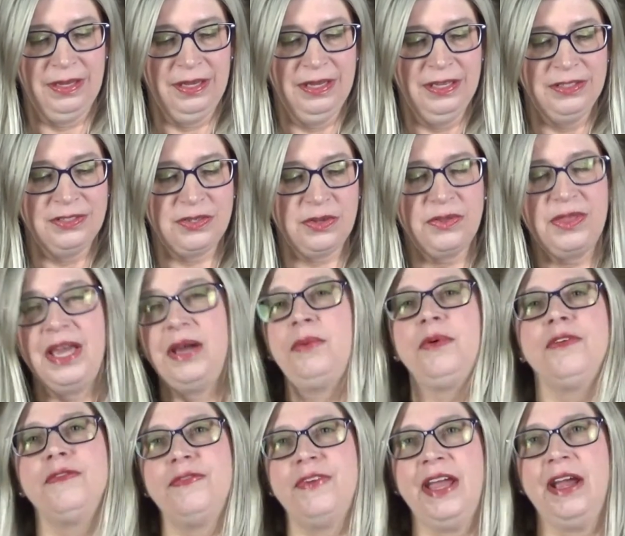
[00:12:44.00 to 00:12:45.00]
So they
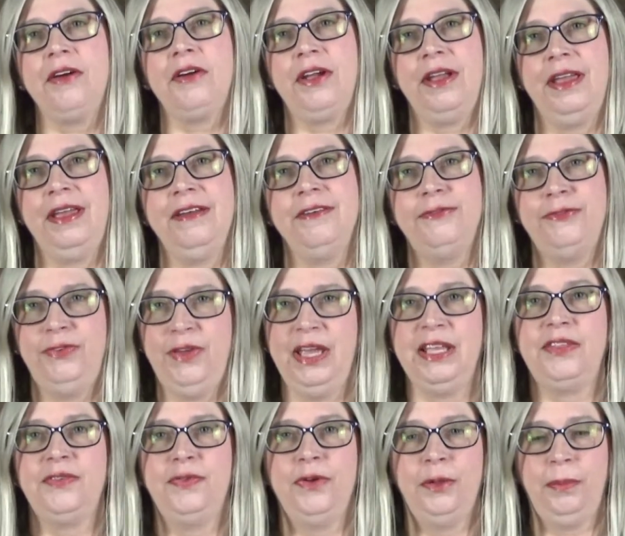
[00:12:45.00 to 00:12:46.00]
were very
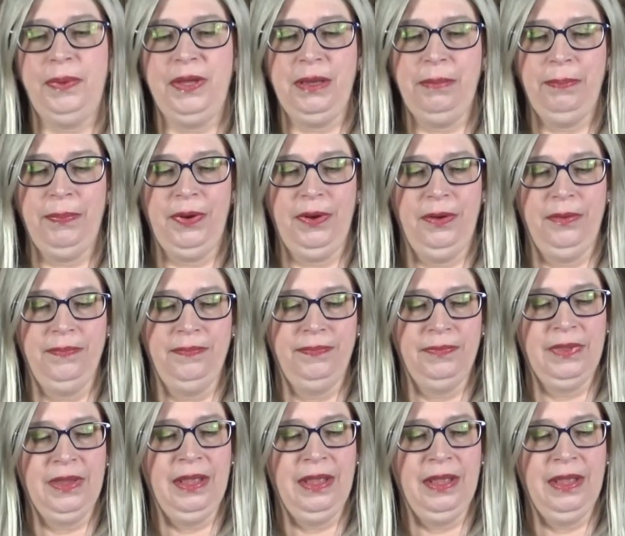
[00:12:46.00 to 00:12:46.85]
faithful people.